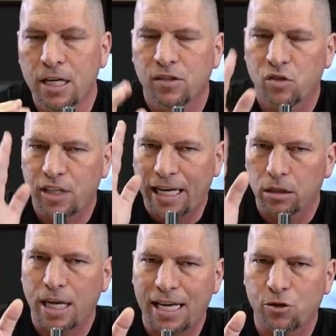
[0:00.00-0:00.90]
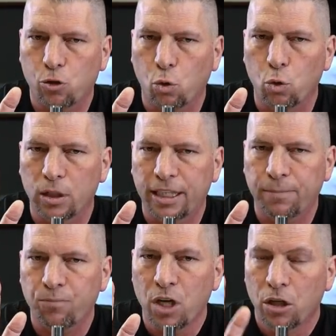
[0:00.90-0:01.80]
Standardized
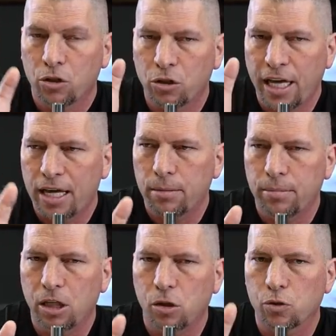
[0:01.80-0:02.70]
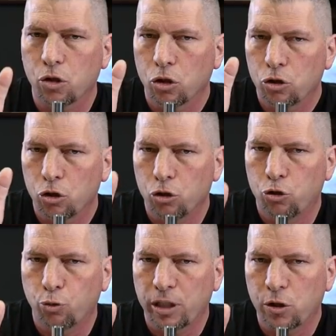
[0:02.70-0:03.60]
tooling, your end mills, your
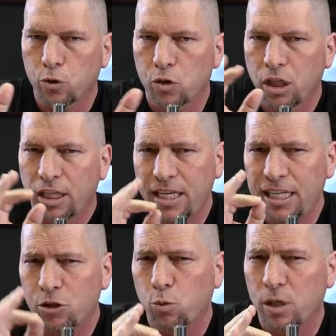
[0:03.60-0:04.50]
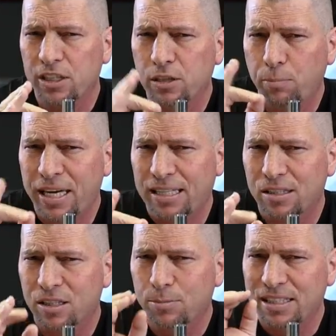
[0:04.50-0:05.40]
drills, each one is picked
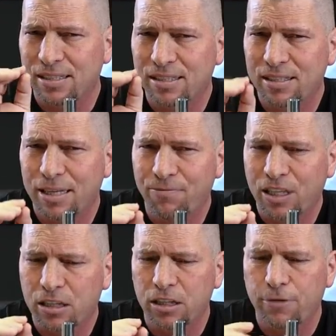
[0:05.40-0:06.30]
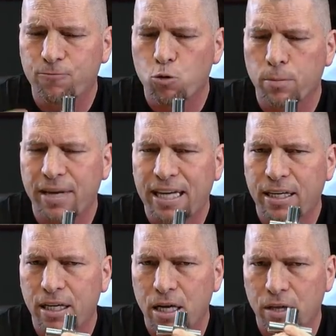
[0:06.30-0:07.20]
specifically for
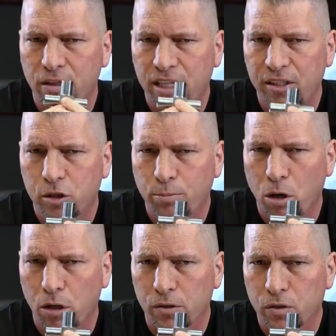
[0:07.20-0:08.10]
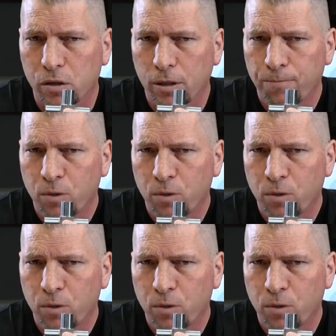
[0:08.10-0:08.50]
making these parts.